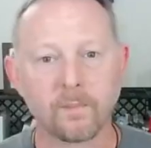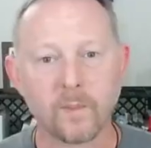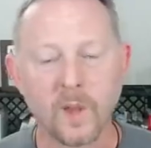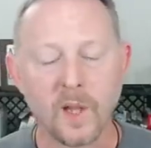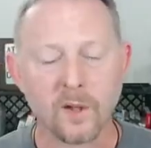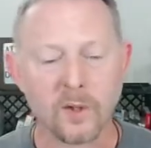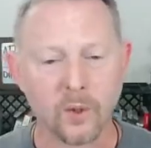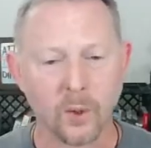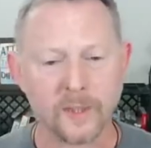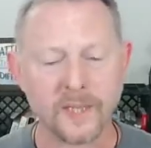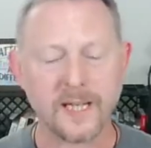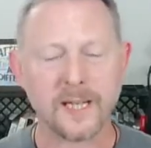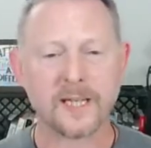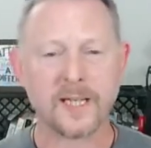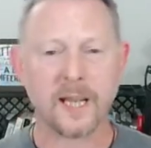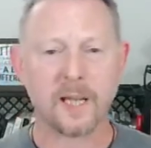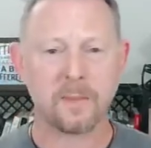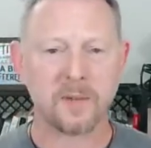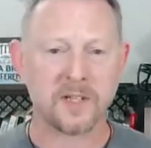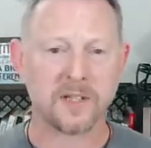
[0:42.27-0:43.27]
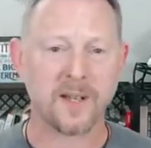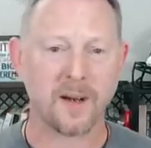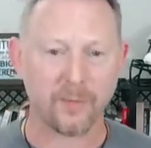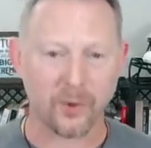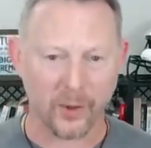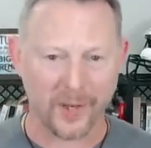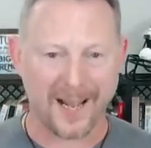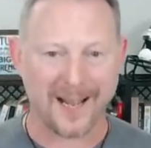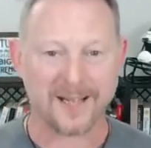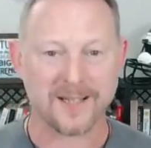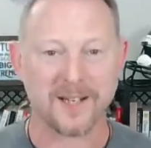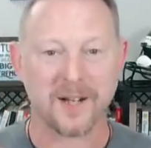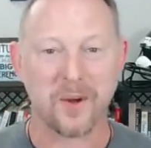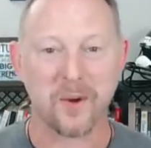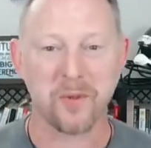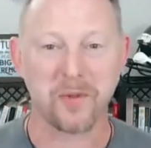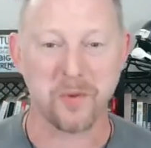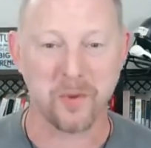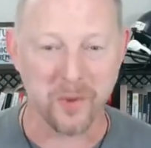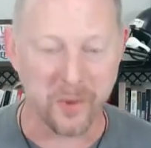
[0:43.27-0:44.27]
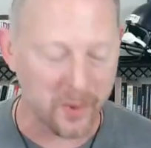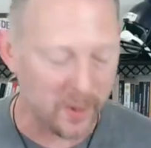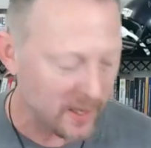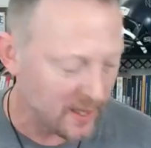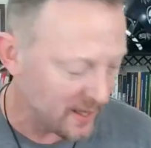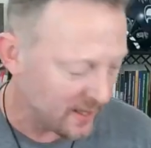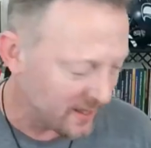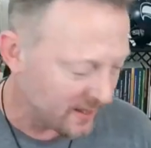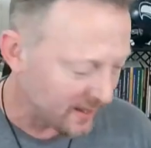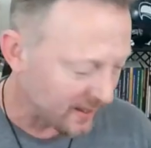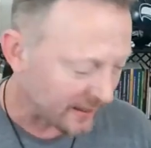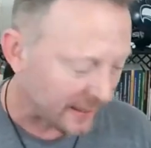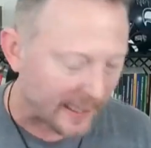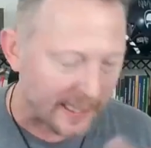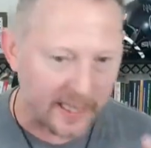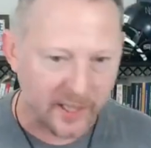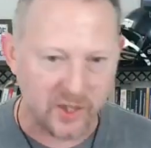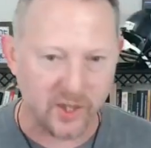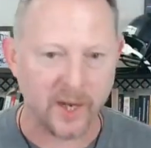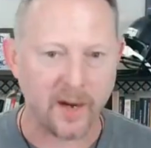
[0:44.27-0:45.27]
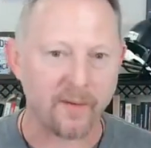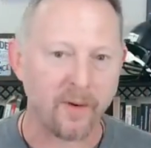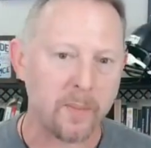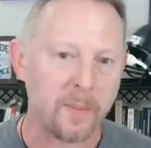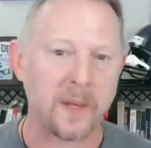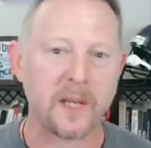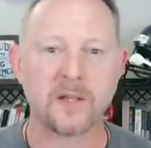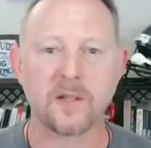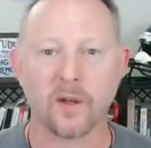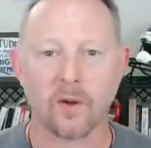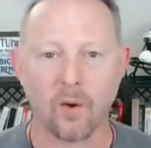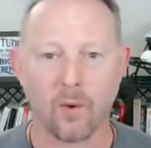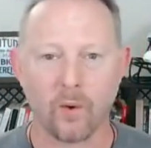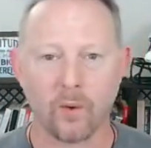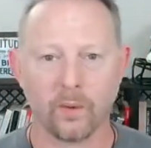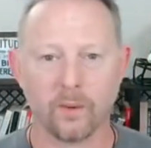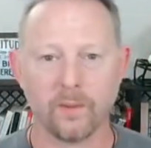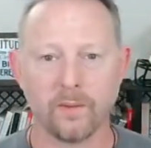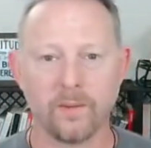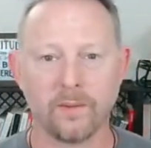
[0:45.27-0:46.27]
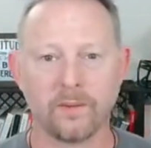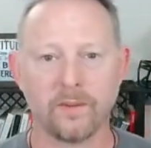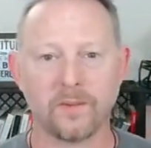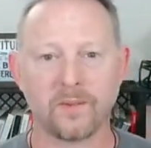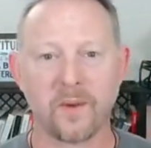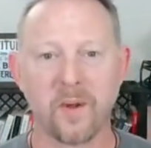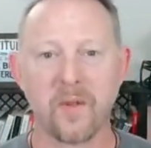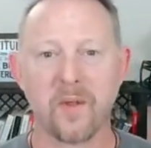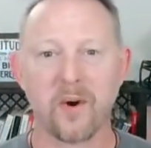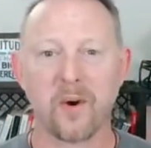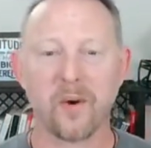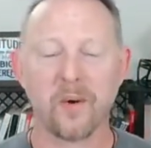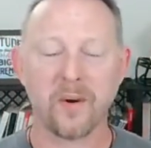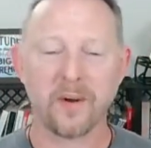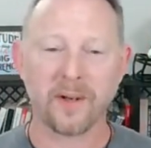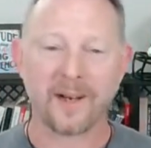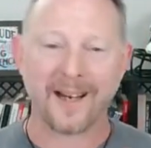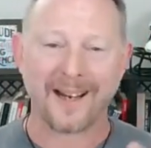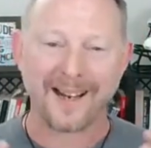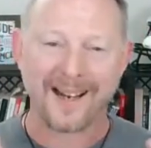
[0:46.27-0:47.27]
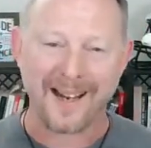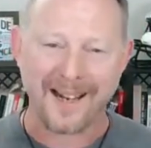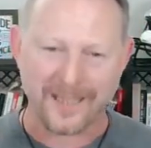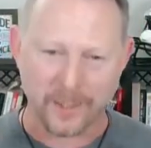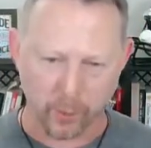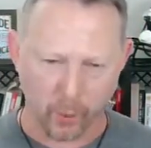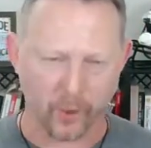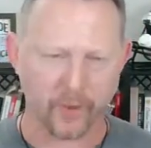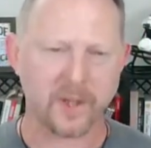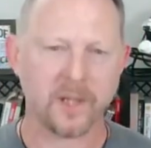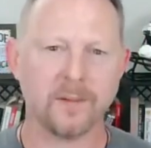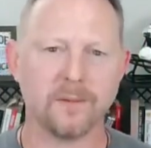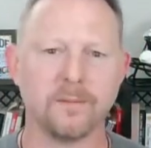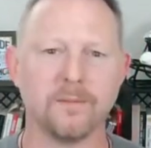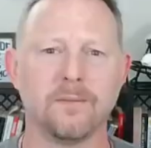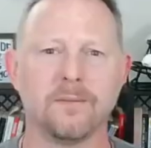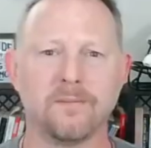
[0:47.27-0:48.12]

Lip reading: And so it's going to take me several days to go through each and every piece of gold, although it's worth it.